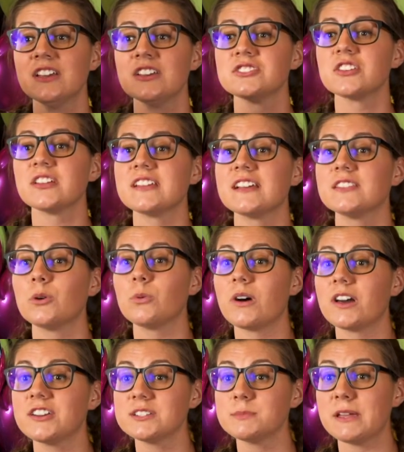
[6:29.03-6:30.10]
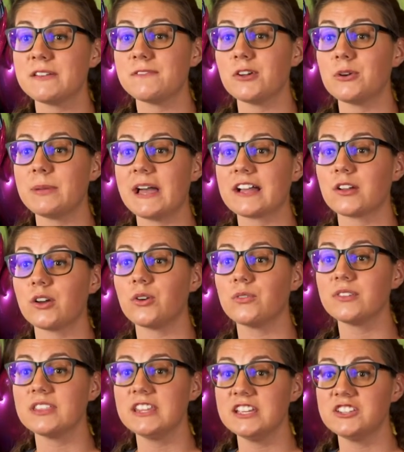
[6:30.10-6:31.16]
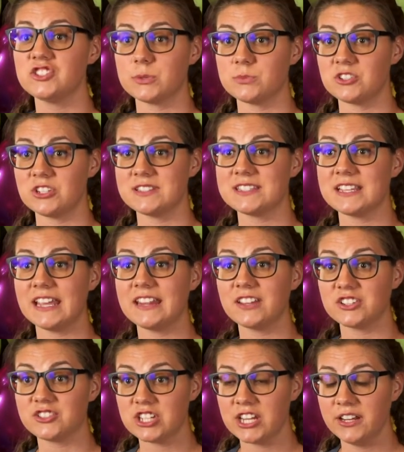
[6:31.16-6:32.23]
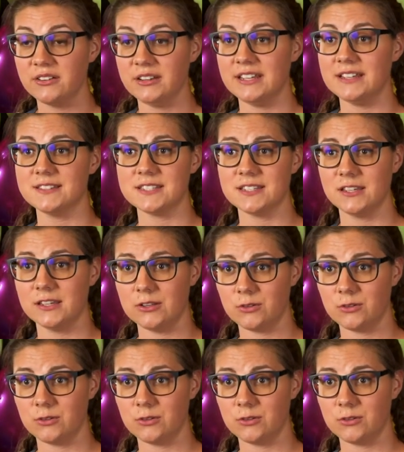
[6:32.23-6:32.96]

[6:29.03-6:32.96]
so that the waters may flow back over the Egyptians in their chariots and